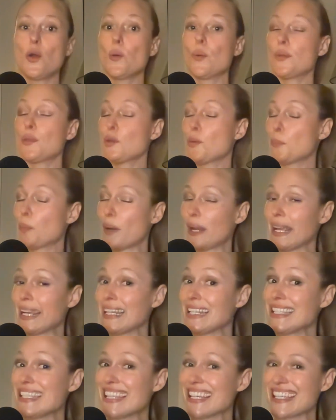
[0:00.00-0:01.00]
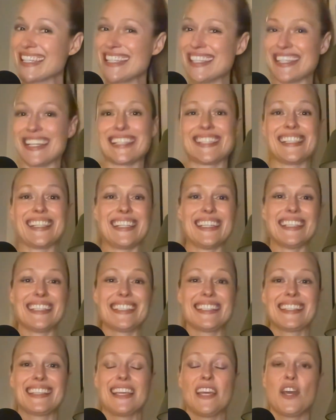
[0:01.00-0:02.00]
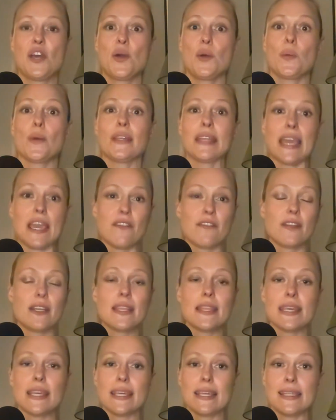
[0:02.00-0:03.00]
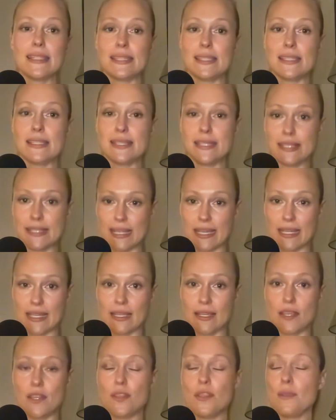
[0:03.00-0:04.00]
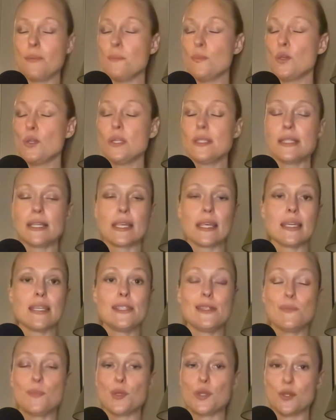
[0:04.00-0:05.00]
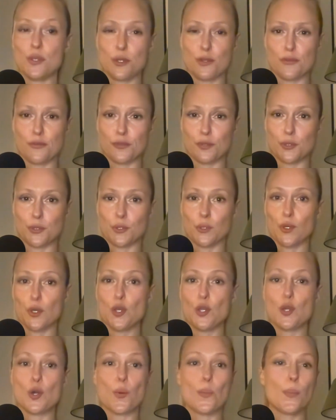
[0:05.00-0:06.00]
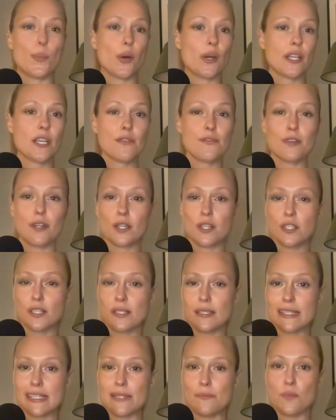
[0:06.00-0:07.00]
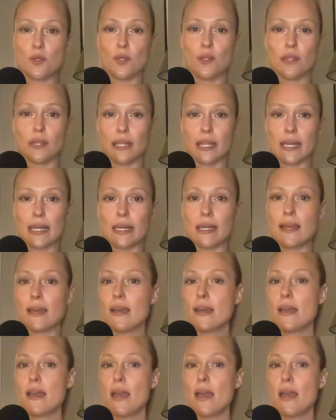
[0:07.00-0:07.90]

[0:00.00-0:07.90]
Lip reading: with your brain as the conductor. When everything is in sync, the music is beautiful, your body functions smoothly.